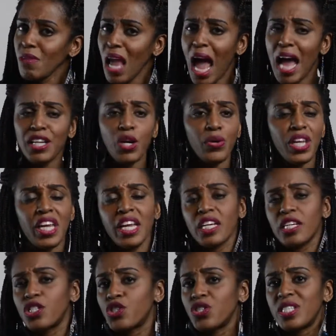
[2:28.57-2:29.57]
I know that
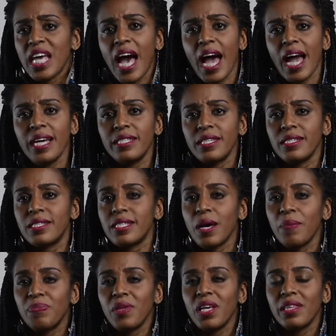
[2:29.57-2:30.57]
exercise is
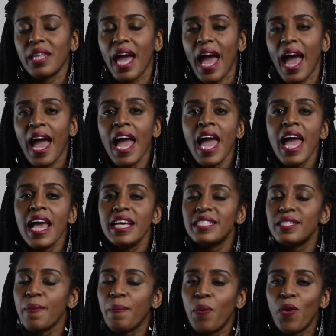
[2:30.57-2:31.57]
something that
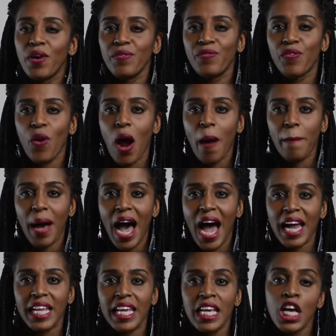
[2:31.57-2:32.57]
is important for our
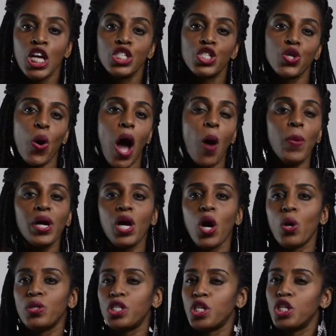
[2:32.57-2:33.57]
body. So I would
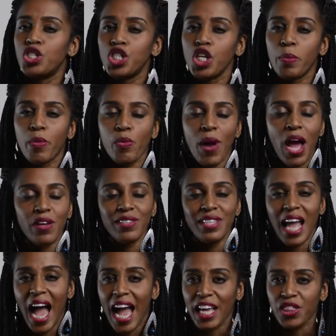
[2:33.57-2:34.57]
go to the gym around
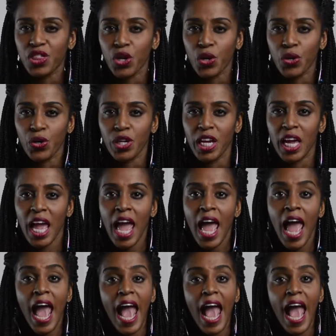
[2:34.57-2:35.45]
9.30.